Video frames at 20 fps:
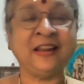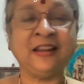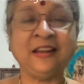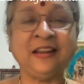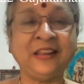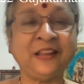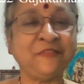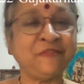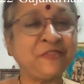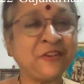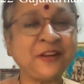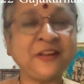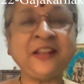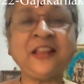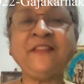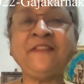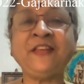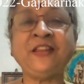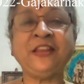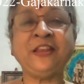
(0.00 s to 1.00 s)

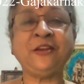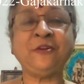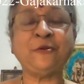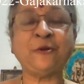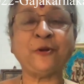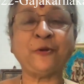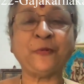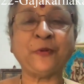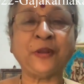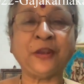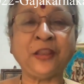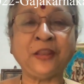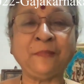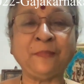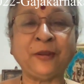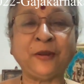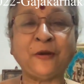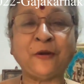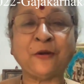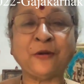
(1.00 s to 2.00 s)
Definitely, we need not worry
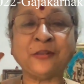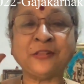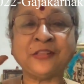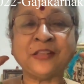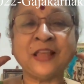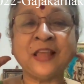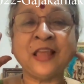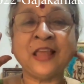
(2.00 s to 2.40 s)
because